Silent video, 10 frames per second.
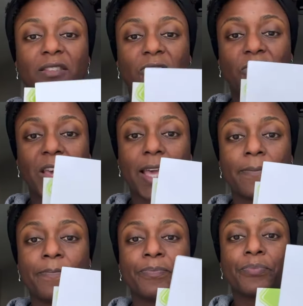fit.
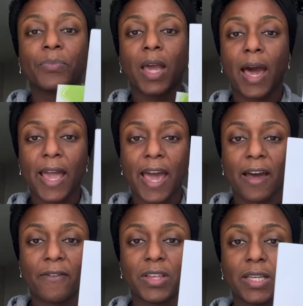I
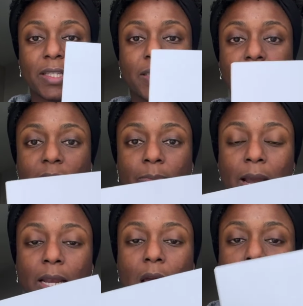have these
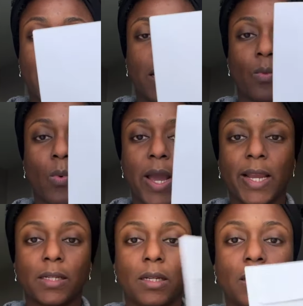6x9
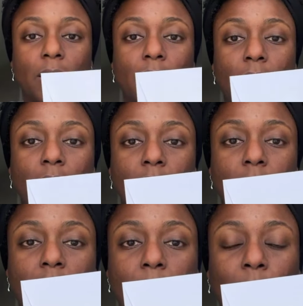white
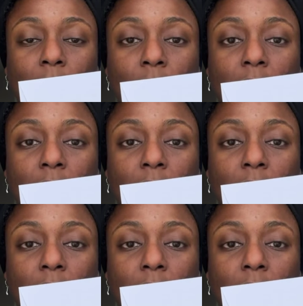top-loading